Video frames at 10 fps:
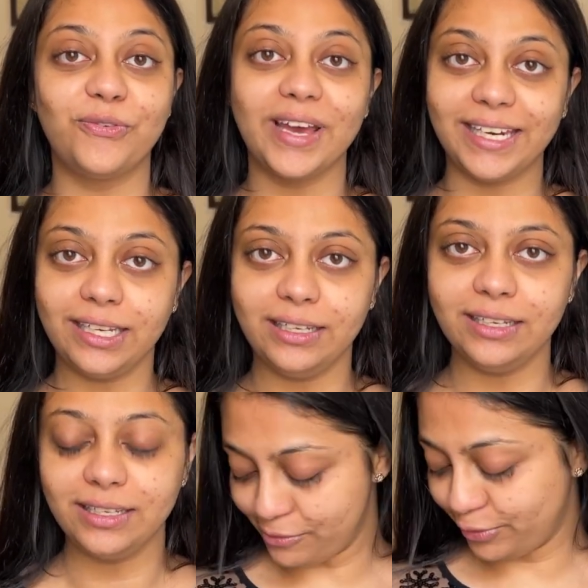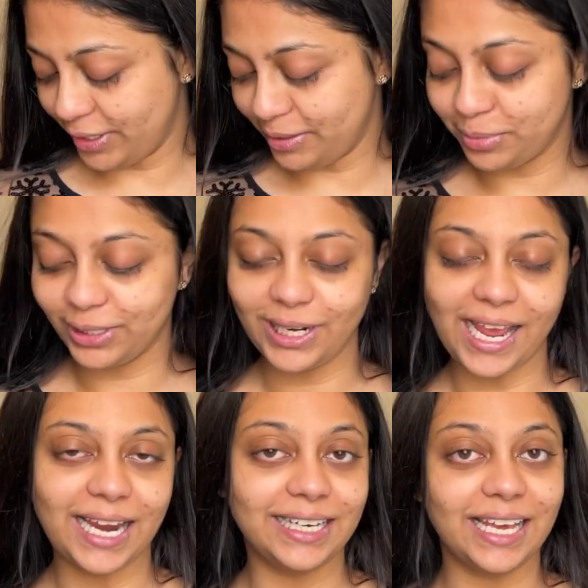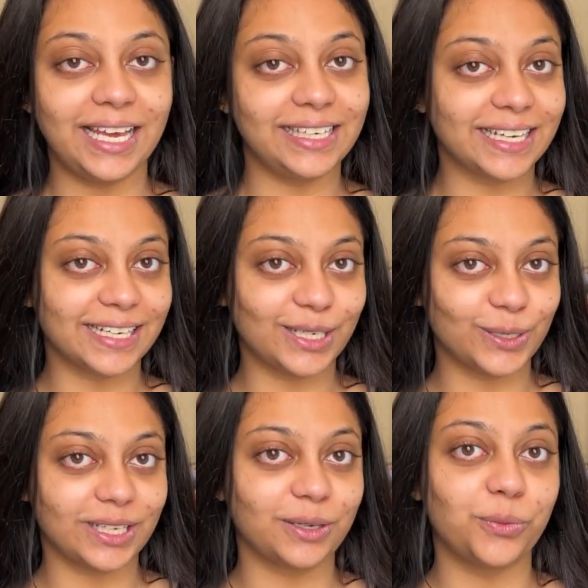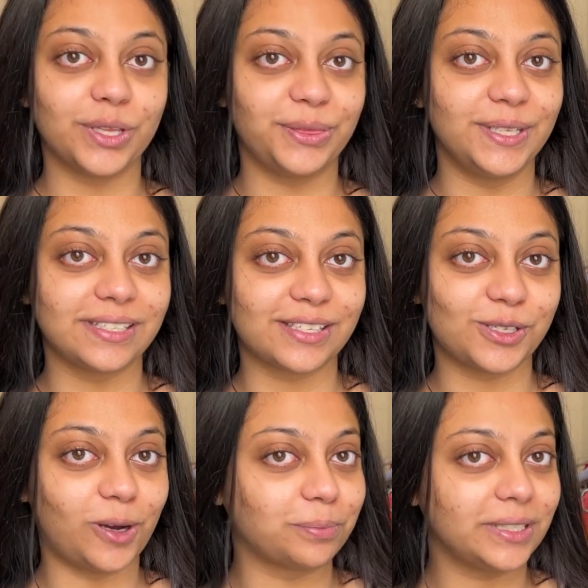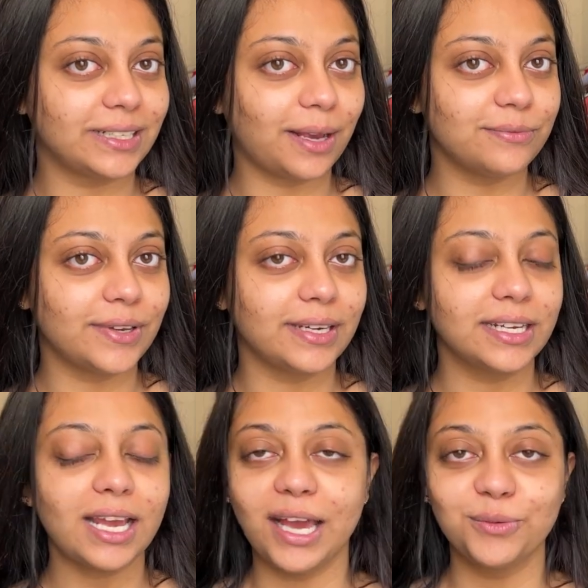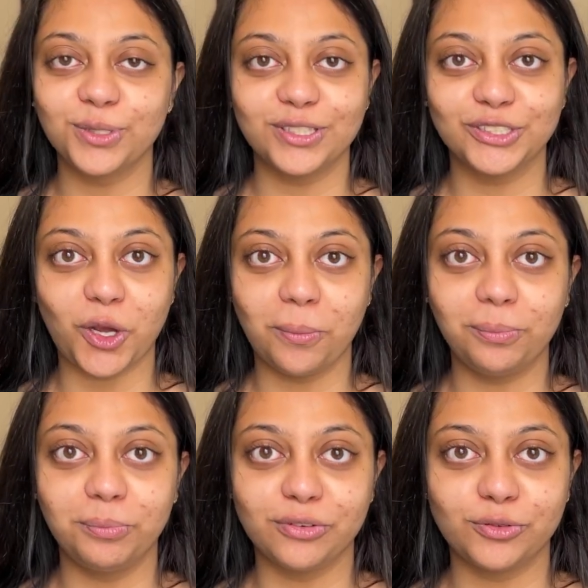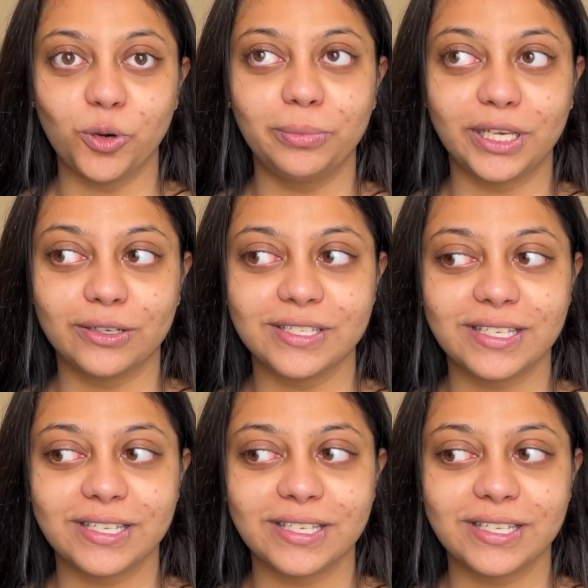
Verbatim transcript: very comfortable and elegant looking with this top that I'm wearing. I wore the top before because